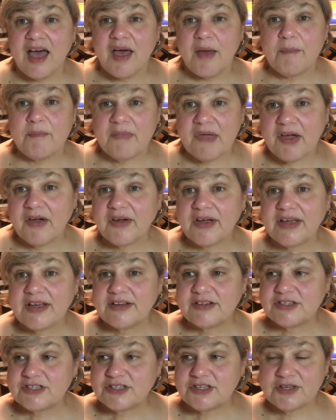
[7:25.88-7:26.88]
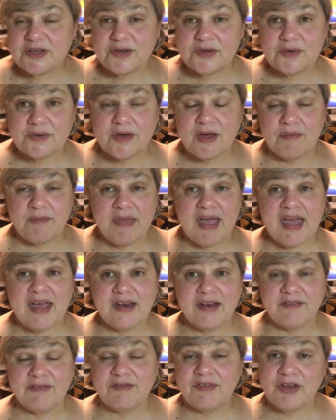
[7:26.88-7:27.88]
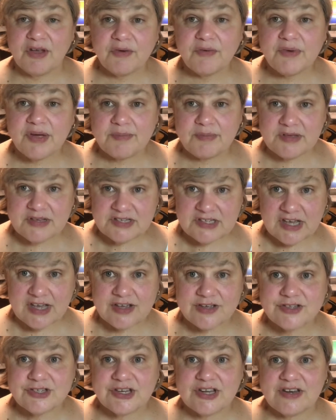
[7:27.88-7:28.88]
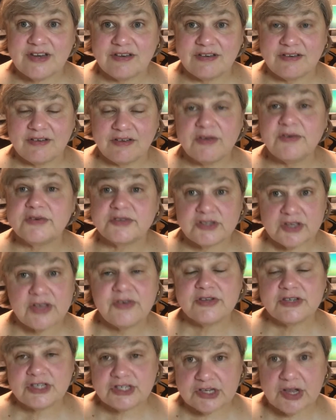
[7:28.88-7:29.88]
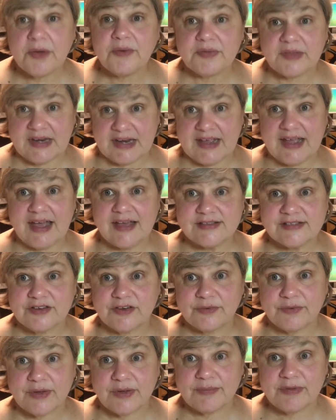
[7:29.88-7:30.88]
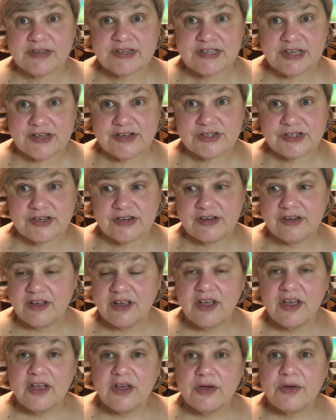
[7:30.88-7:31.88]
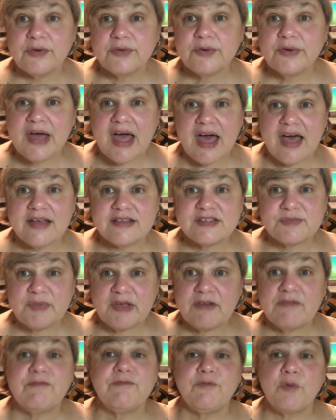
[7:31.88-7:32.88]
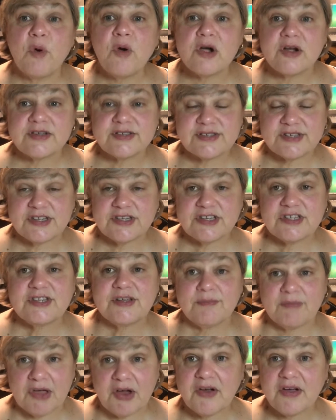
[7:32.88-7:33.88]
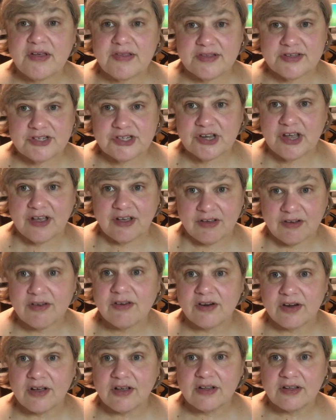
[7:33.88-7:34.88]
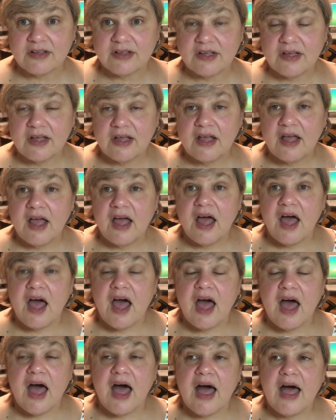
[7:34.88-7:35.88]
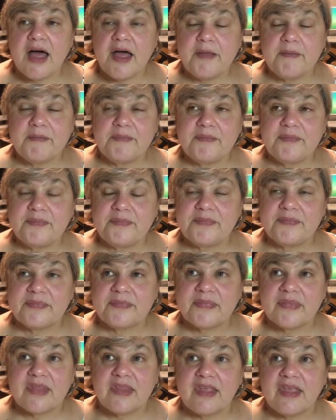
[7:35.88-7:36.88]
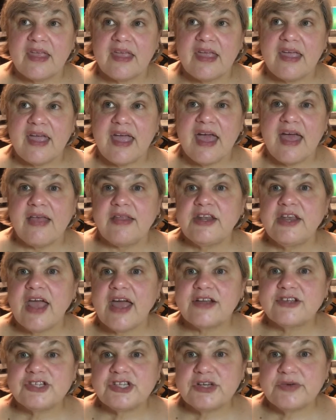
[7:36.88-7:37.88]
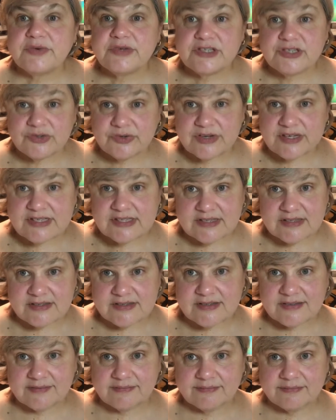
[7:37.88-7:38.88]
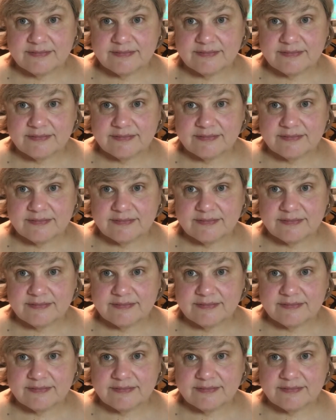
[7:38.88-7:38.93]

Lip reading: married to a man of no reputation, who has shown that he has no reputation, who has been forced to marry this young girl, and yet she rejoices.